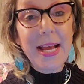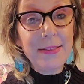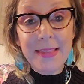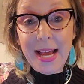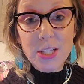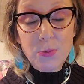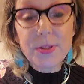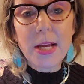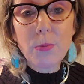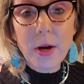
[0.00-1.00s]
And that's
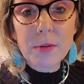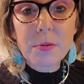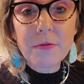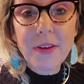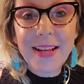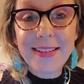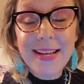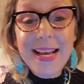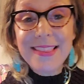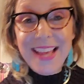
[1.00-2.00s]
what they want to prevent.
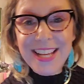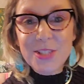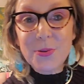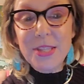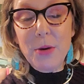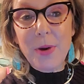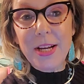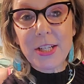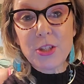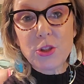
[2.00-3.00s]
That's what they
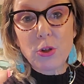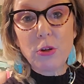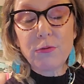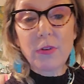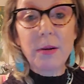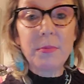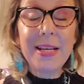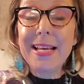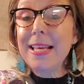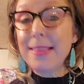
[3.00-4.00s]
want to control from.
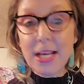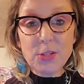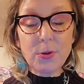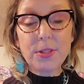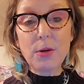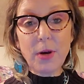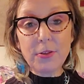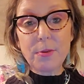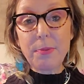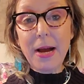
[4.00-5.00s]
That's what they
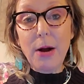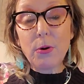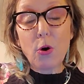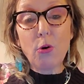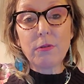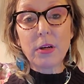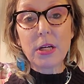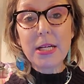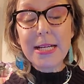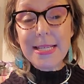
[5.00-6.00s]
want the power
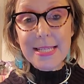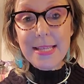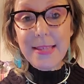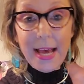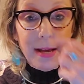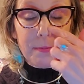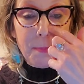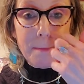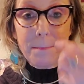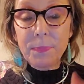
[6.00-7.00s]
over. To
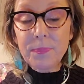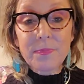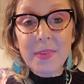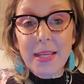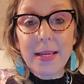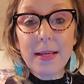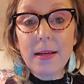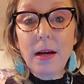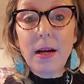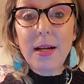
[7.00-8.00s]
them,
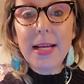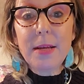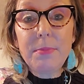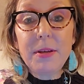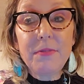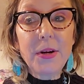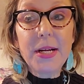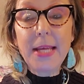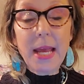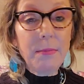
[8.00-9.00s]
uh, it can be a
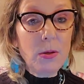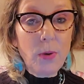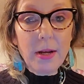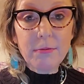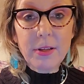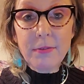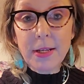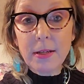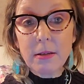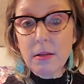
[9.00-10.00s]
very gamey way of
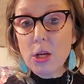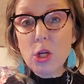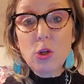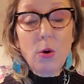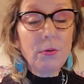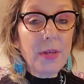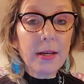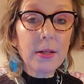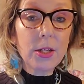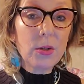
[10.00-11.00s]
living. No,
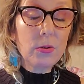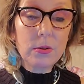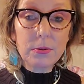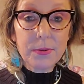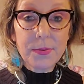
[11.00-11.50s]
thank you.